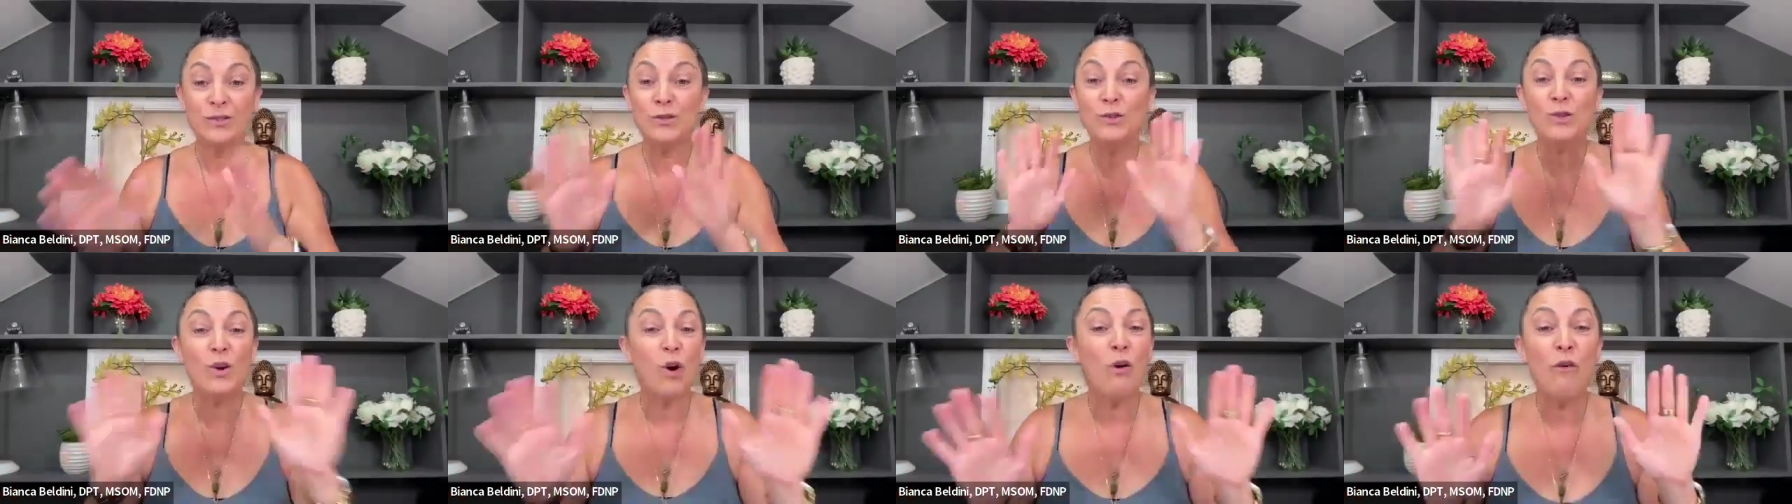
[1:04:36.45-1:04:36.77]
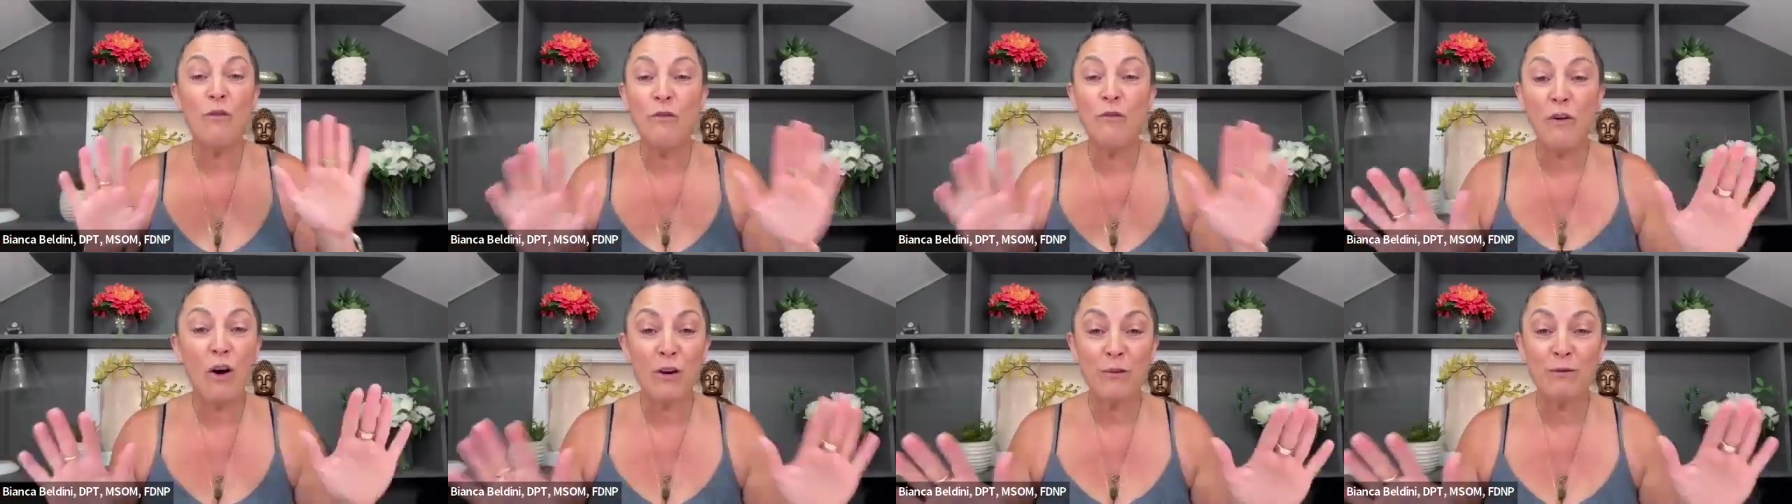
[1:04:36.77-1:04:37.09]

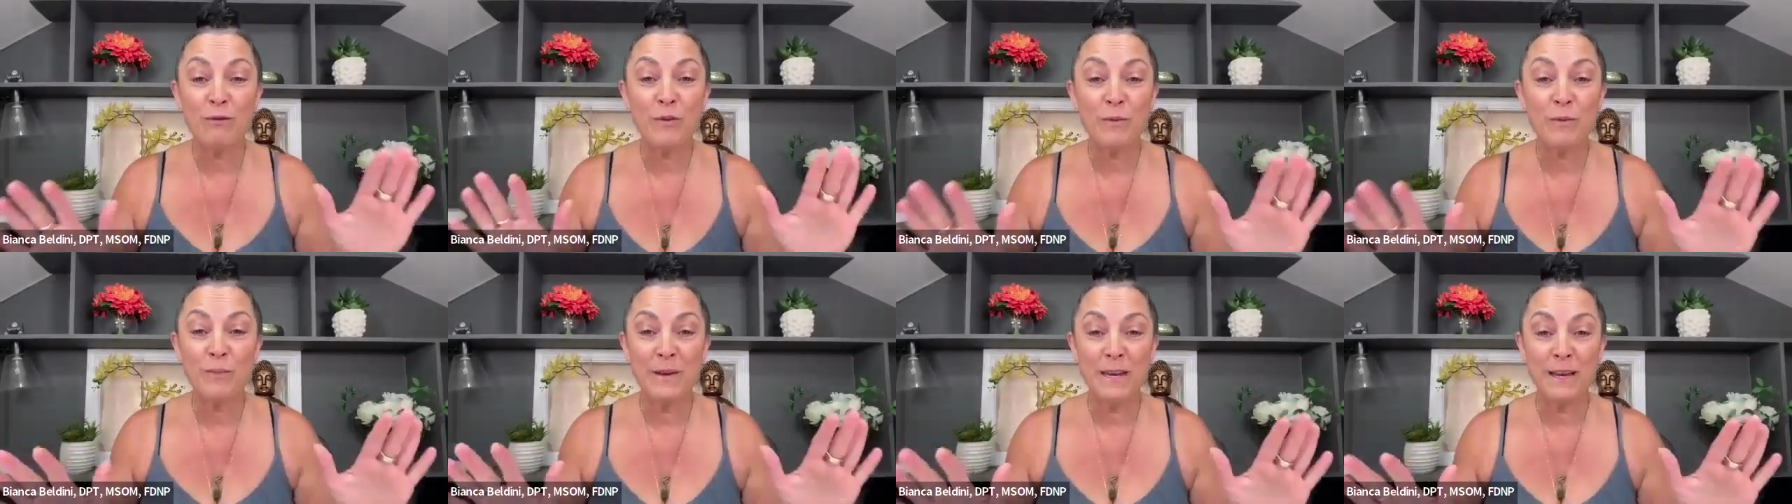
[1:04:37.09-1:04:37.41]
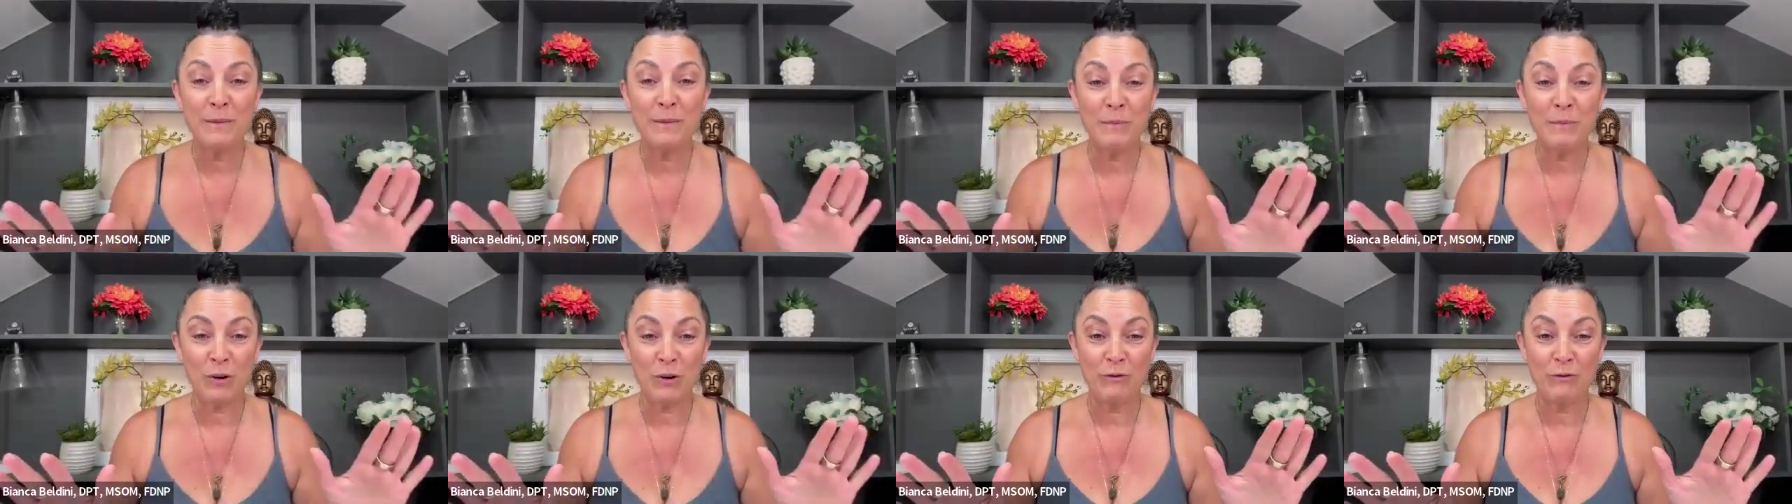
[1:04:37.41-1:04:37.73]
So far from
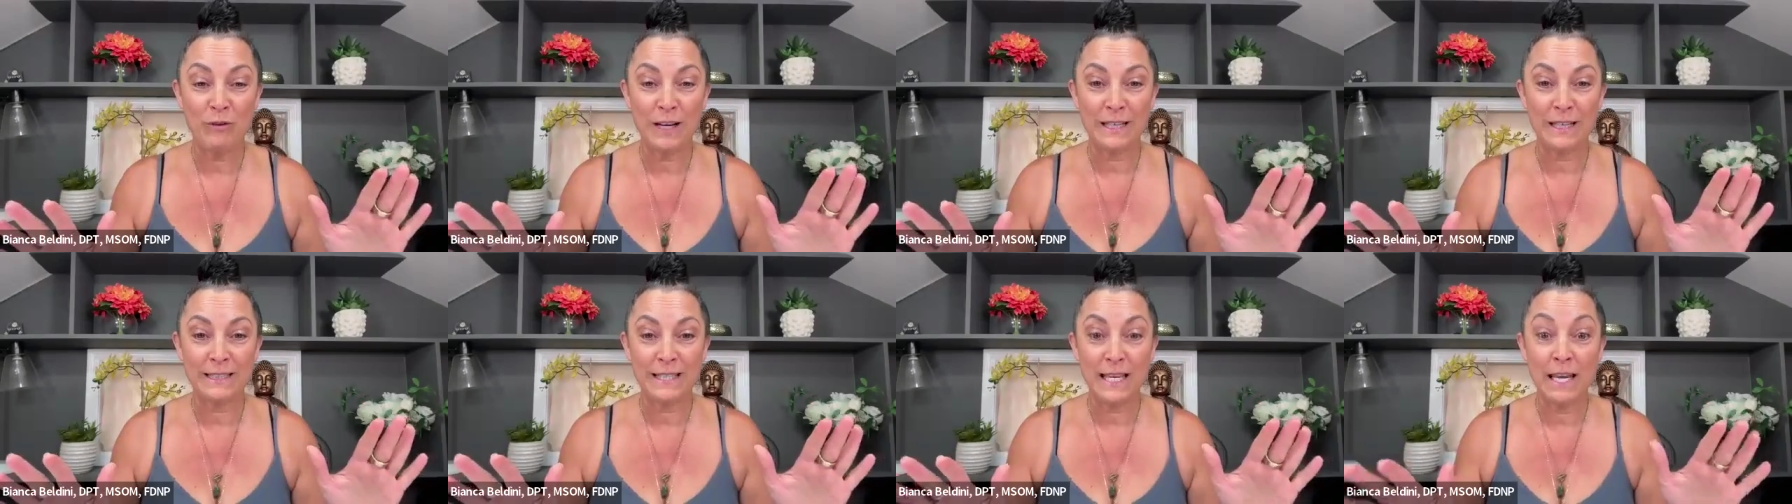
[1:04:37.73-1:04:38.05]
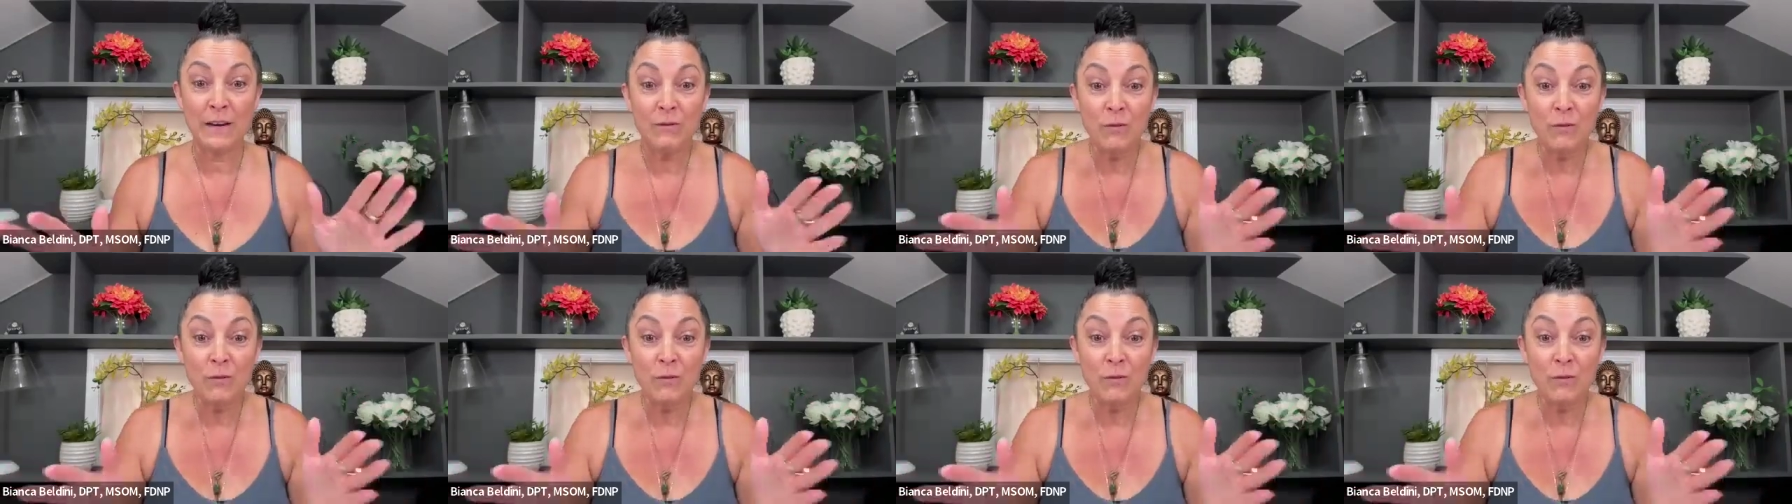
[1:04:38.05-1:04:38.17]
being perfect.